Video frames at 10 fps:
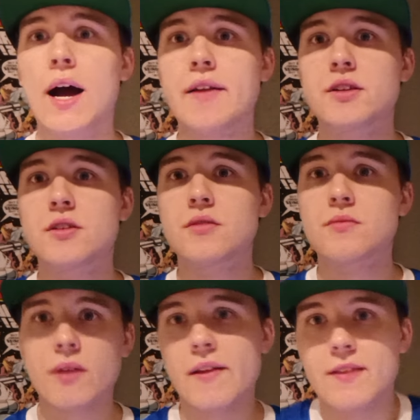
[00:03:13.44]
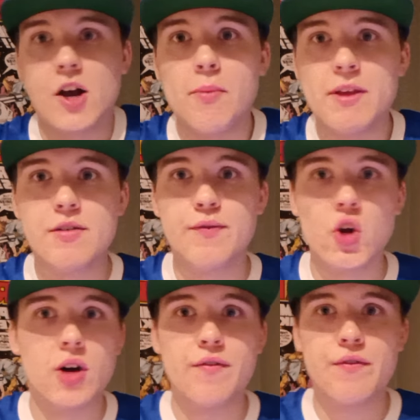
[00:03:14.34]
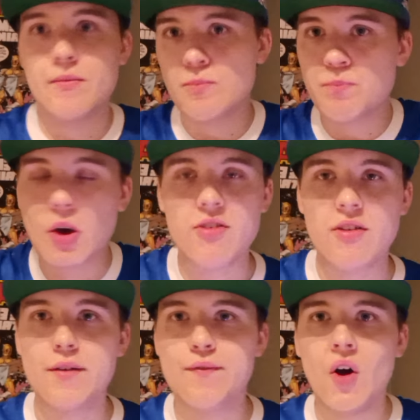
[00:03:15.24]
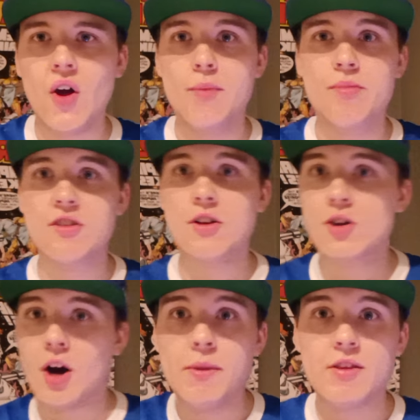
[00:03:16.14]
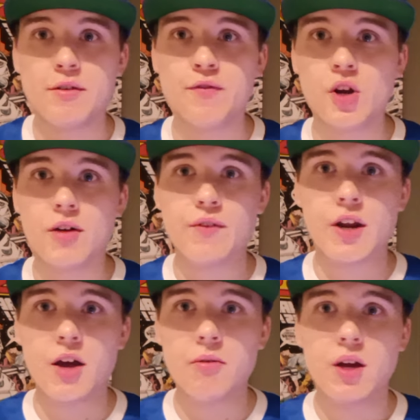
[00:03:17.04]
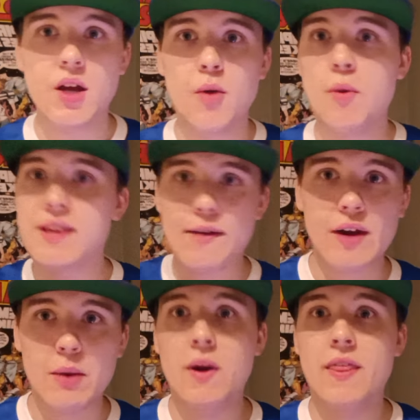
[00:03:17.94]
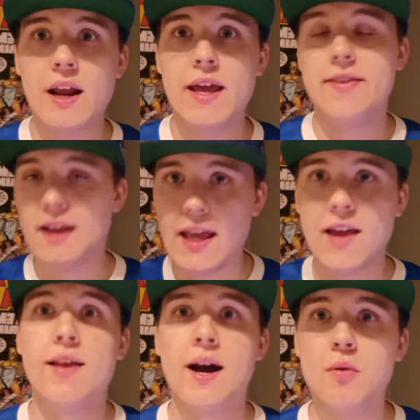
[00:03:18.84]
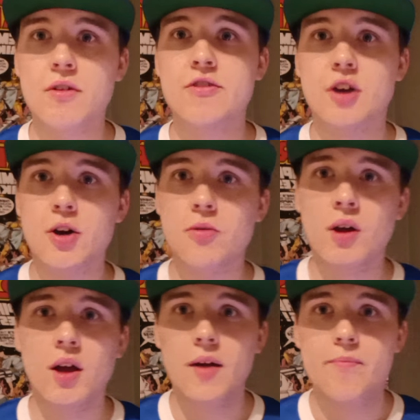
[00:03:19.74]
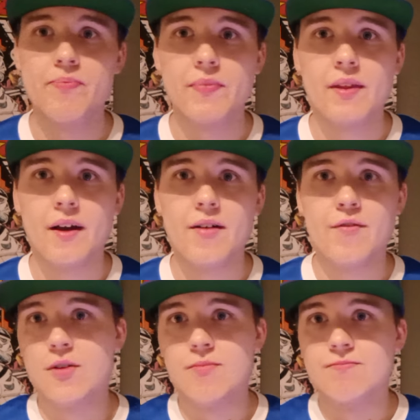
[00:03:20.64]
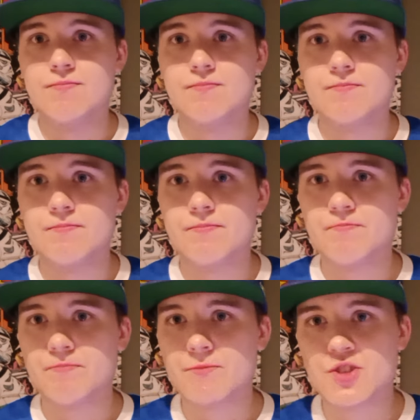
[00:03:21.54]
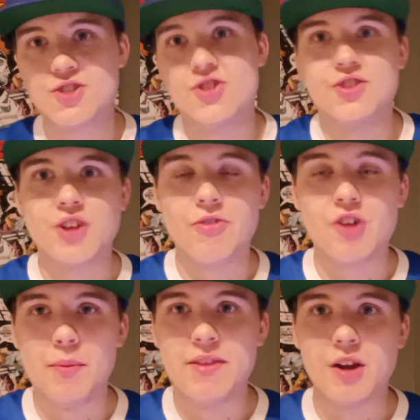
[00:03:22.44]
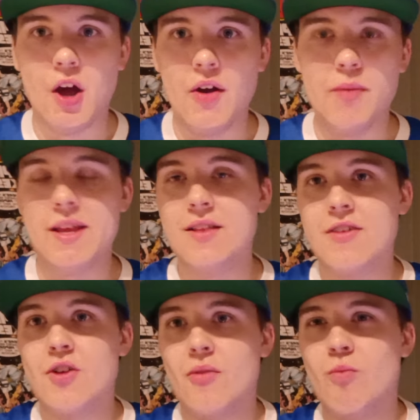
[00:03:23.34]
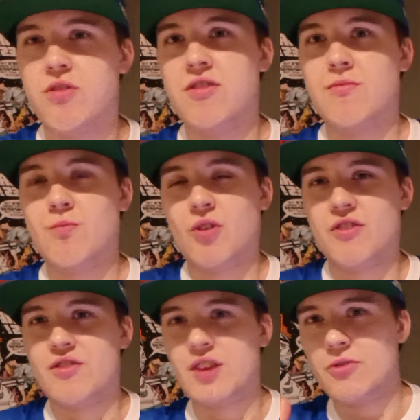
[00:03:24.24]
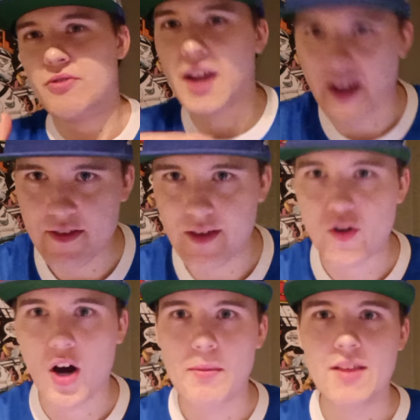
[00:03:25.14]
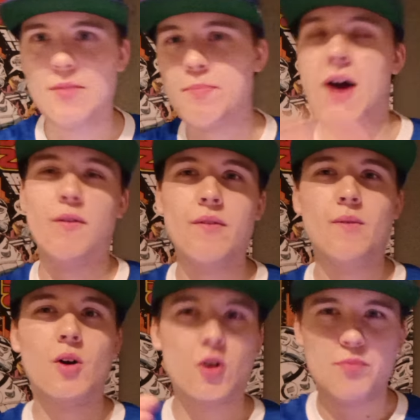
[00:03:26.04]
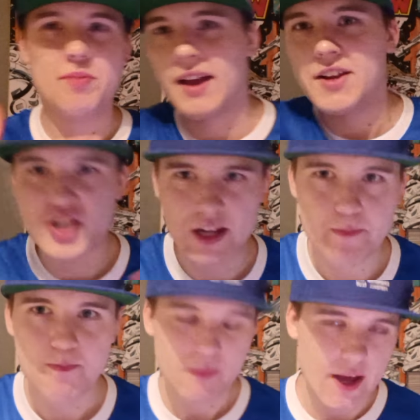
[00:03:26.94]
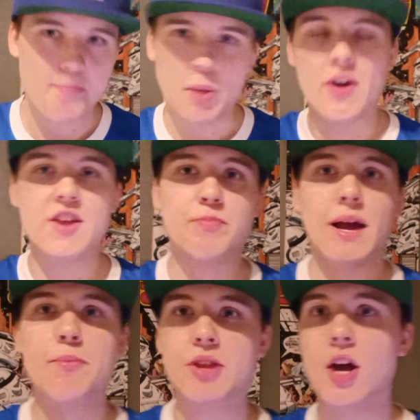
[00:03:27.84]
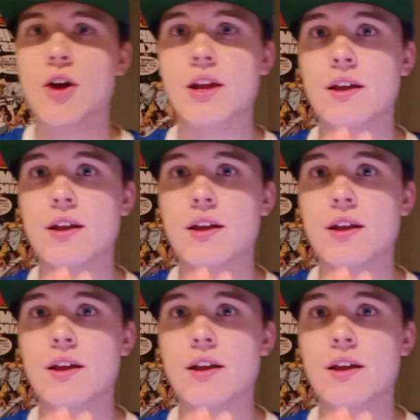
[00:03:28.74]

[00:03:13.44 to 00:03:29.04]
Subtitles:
And the comments are full of positive vibes. The comments are full of, you know, we're definitely winning the league. The league's ours. So, from... just those comments alone, I mean, there's not one single negative comment about us potentially buying this player. But the